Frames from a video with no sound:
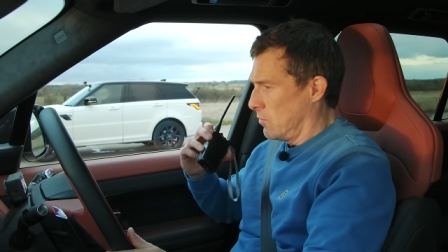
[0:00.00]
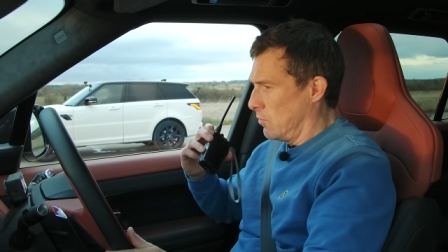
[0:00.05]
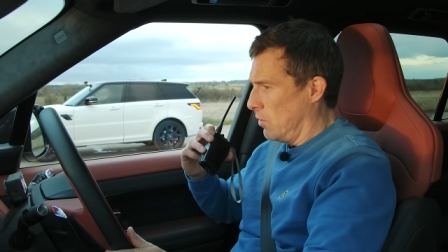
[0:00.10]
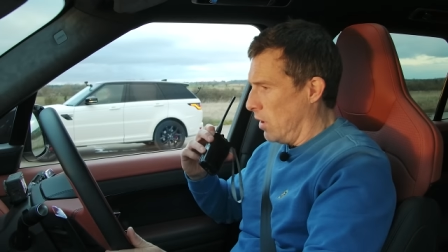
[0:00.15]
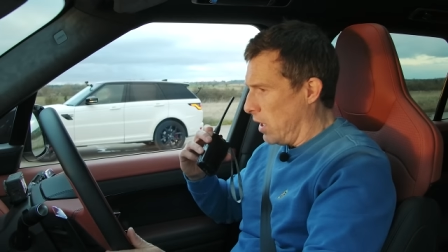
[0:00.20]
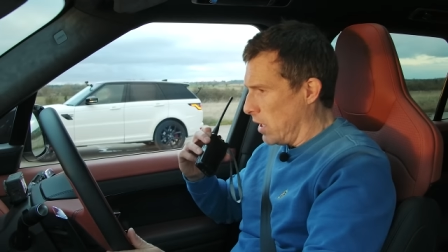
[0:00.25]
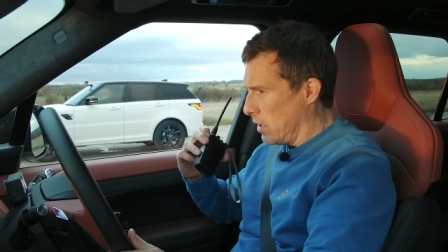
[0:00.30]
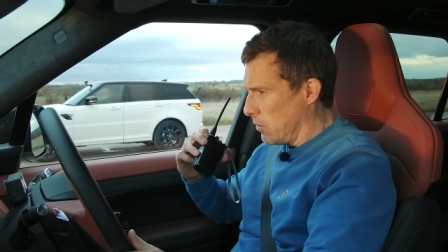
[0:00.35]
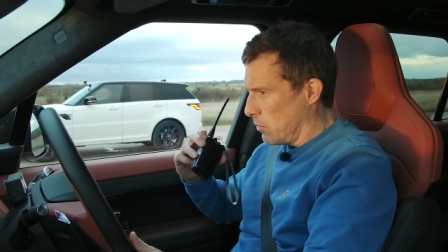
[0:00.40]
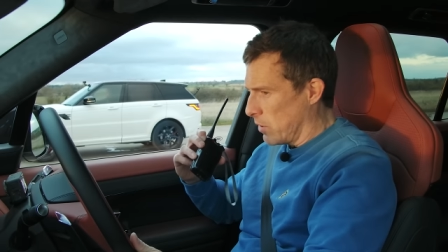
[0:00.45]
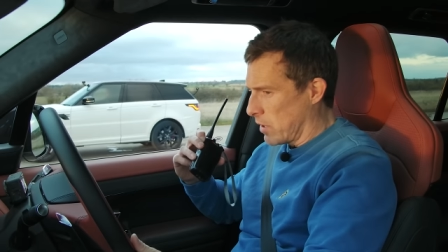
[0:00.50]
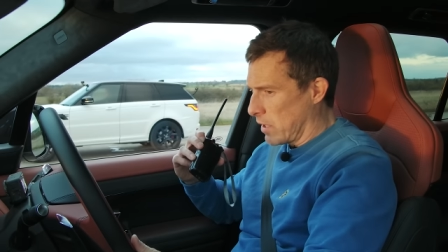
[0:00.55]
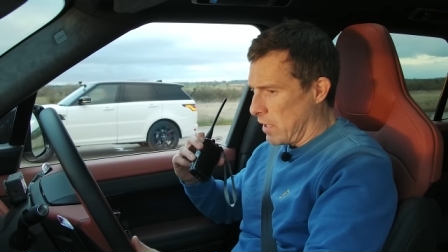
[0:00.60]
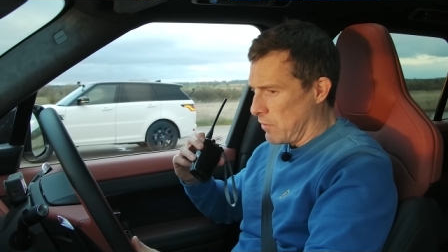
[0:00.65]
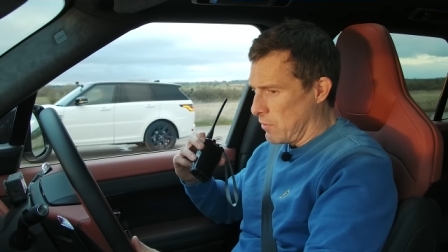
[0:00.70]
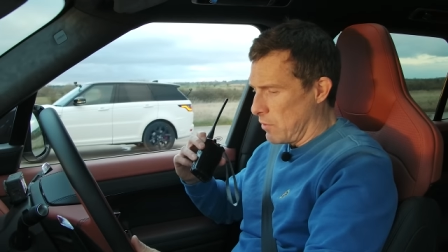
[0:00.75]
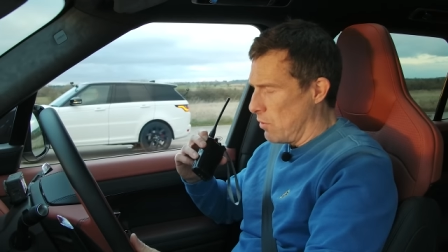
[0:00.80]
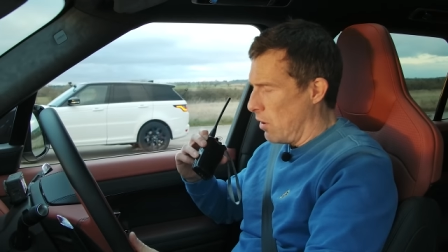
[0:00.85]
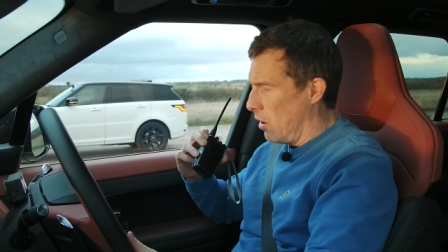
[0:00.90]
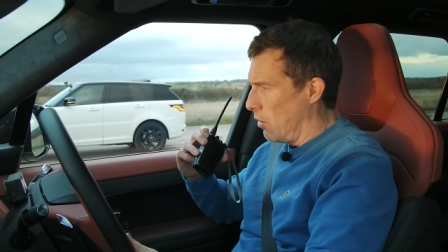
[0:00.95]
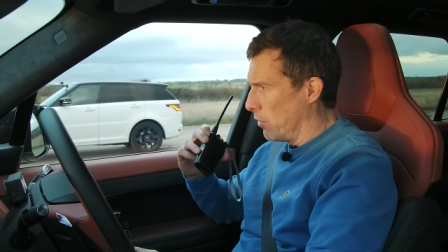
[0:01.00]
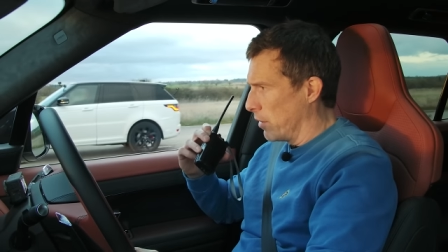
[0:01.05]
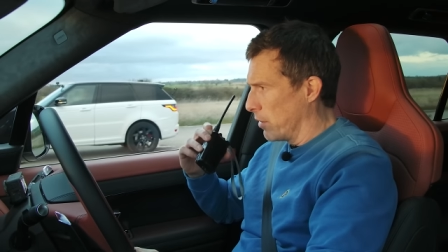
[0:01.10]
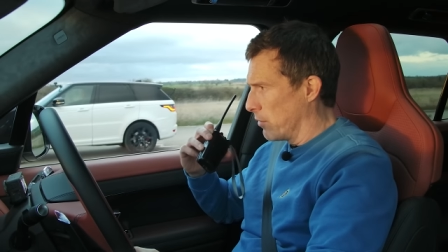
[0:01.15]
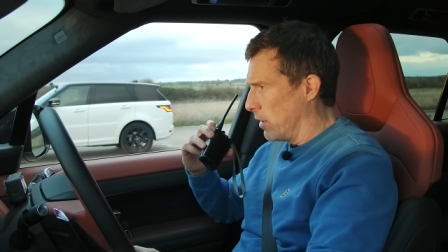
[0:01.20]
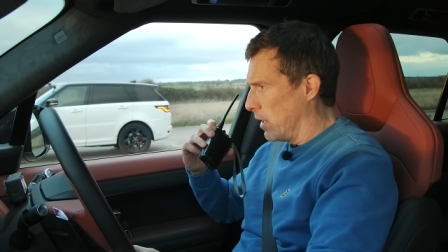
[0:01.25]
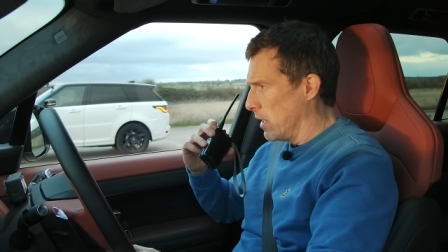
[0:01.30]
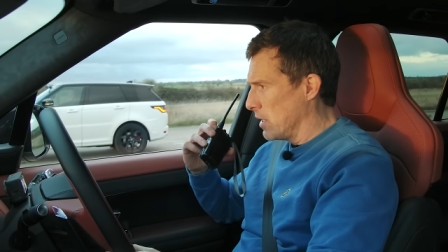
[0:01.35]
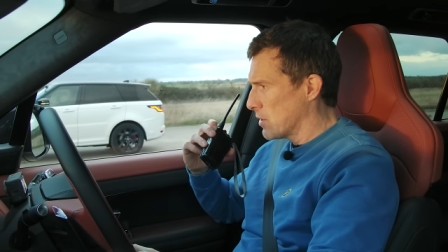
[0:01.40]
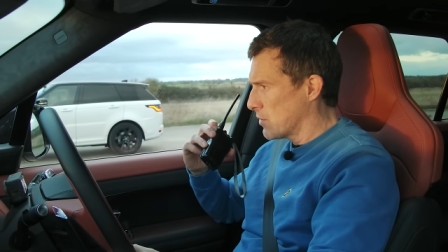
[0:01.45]
Right, we're going to have a rolling
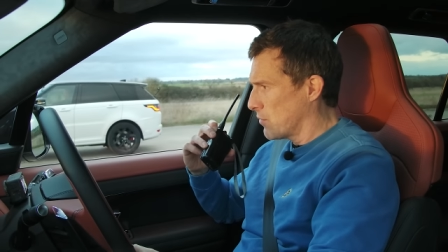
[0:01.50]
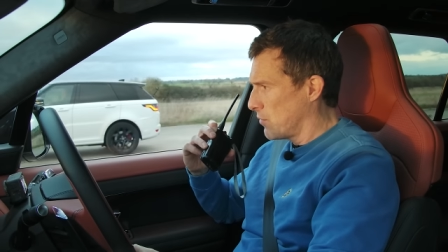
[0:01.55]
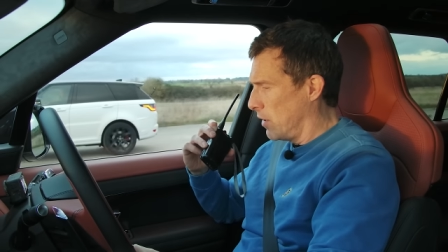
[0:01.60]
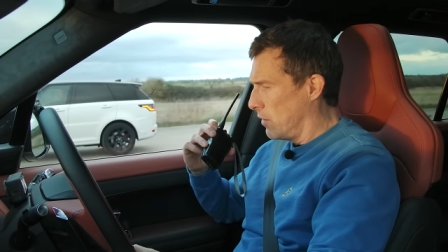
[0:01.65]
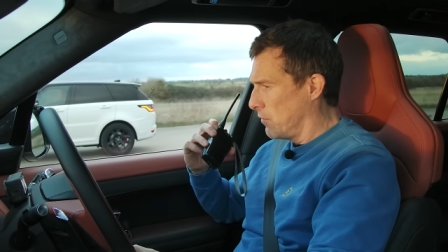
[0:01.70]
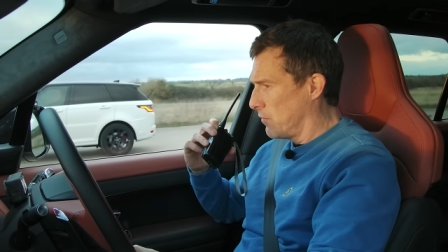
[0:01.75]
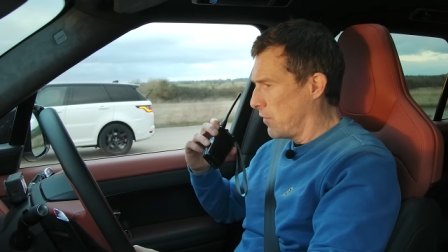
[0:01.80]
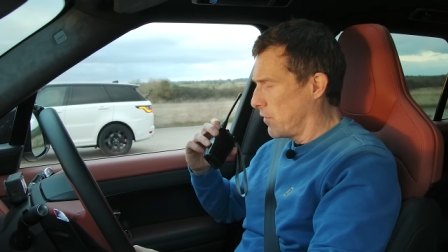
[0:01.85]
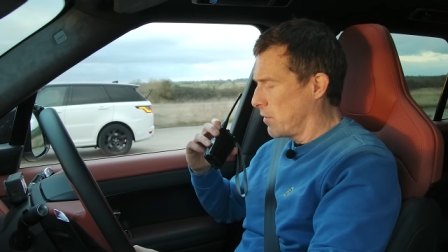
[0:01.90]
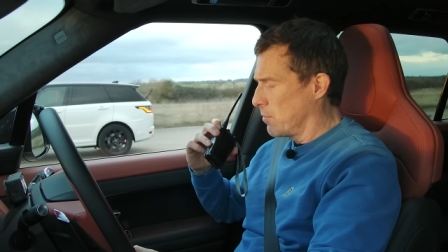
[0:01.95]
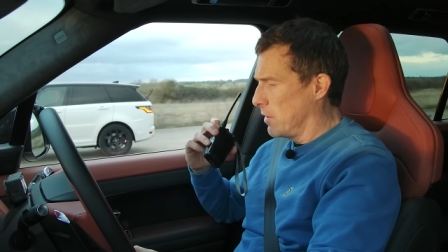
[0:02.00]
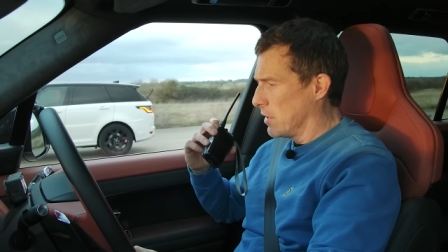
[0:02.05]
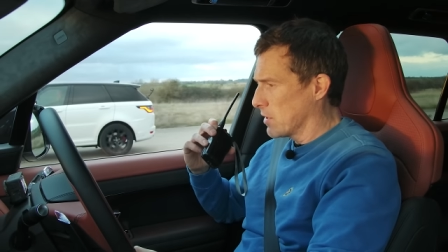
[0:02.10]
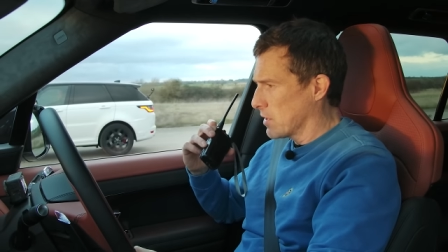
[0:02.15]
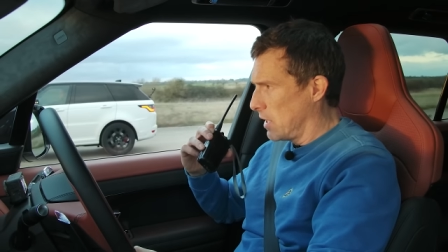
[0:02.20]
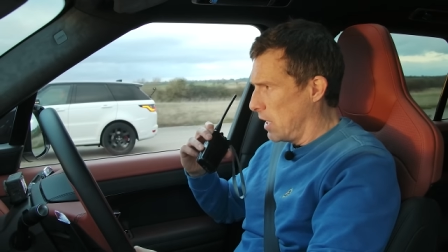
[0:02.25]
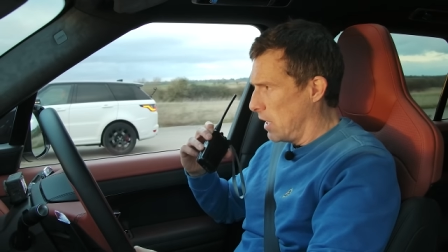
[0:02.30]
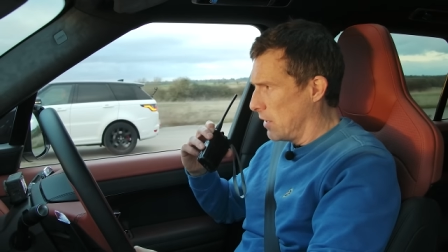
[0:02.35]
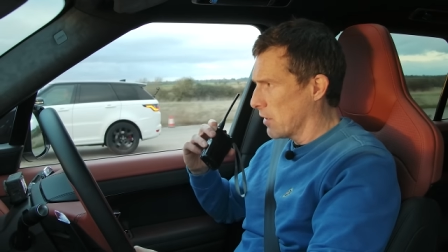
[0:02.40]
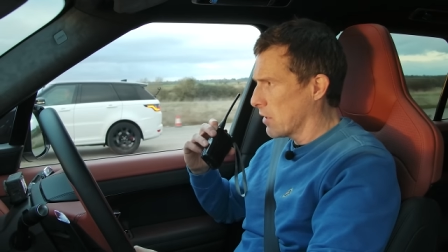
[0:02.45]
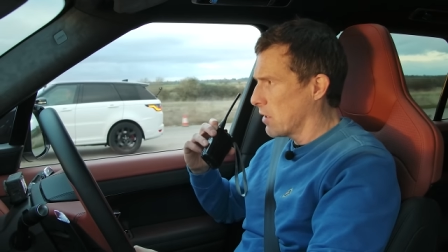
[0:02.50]
race from 50 miles an hour.